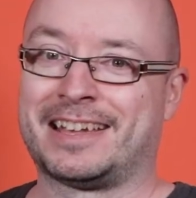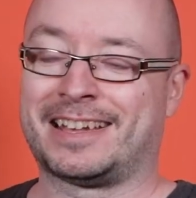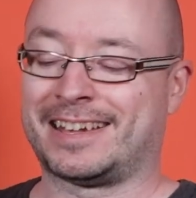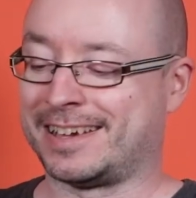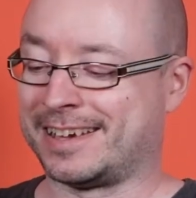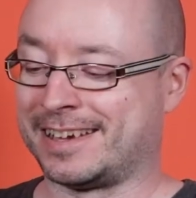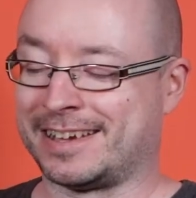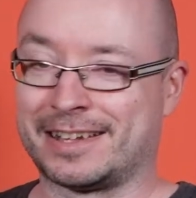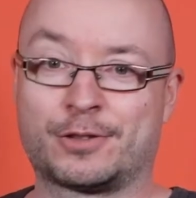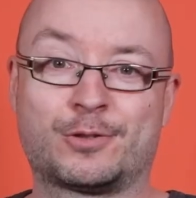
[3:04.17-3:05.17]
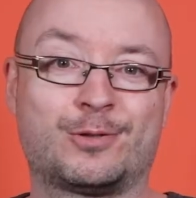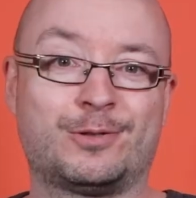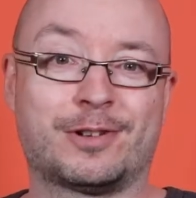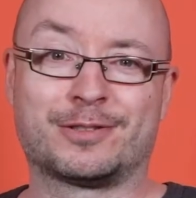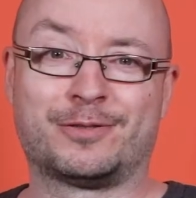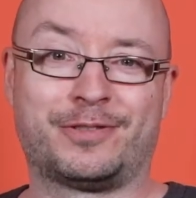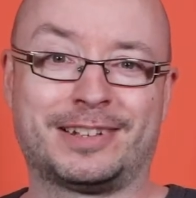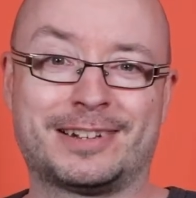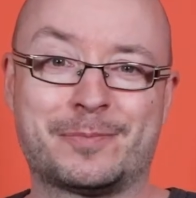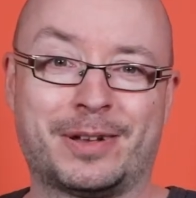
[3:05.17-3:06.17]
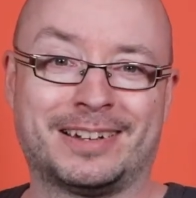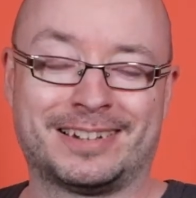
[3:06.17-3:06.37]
too long to fill up